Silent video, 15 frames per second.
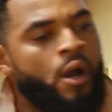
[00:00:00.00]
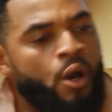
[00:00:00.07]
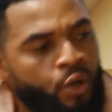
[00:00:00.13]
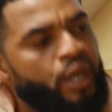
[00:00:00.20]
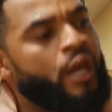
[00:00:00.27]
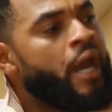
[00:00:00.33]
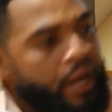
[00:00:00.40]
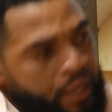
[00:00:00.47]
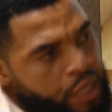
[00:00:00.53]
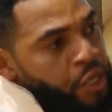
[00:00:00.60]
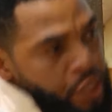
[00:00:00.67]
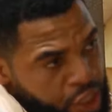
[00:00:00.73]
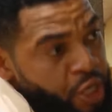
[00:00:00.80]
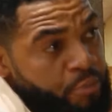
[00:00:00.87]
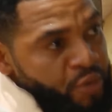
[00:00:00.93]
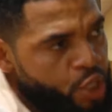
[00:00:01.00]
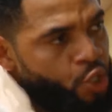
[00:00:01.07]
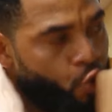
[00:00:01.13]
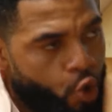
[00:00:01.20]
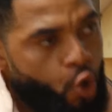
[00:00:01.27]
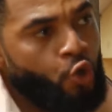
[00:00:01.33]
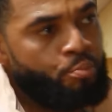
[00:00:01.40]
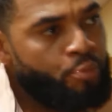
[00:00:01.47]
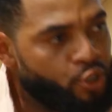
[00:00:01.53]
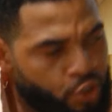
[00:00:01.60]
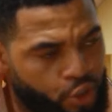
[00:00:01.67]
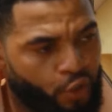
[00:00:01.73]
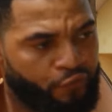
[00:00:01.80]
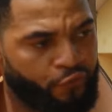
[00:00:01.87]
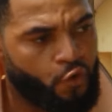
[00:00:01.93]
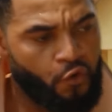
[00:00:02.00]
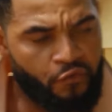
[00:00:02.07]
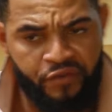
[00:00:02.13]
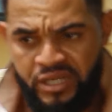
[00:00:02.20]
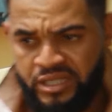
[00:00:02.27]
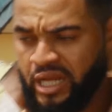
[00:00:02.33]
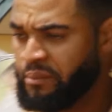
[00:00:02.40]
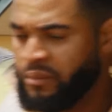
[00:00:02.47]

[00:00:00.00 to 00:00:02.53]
Okay, give me a cold bottle of Coke first.